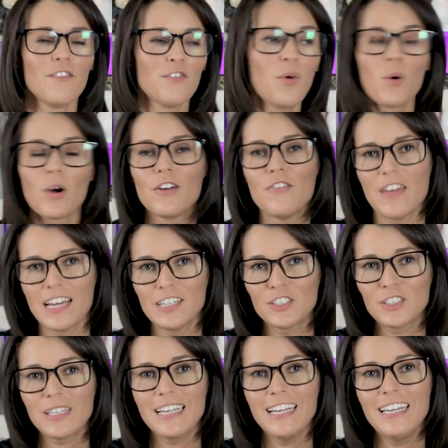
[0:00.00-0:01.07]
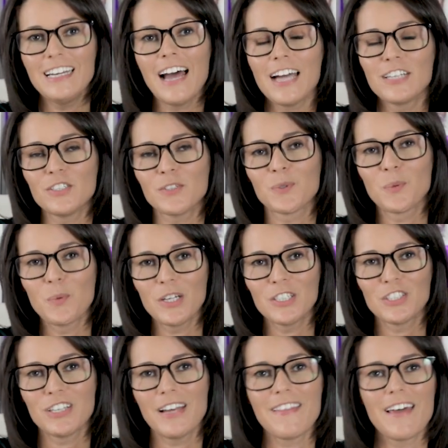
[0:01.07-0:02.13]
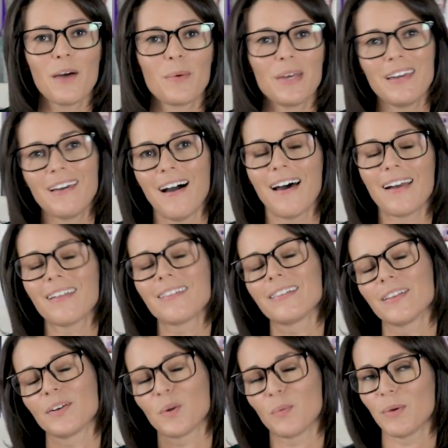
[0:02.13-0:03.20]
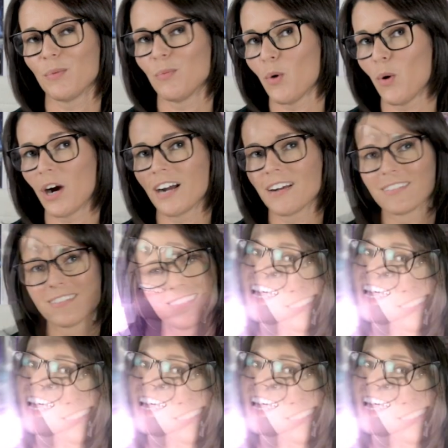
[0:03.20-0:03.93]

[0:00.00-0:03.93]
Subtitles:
for Evangeline, I just wish that we got a little bit more.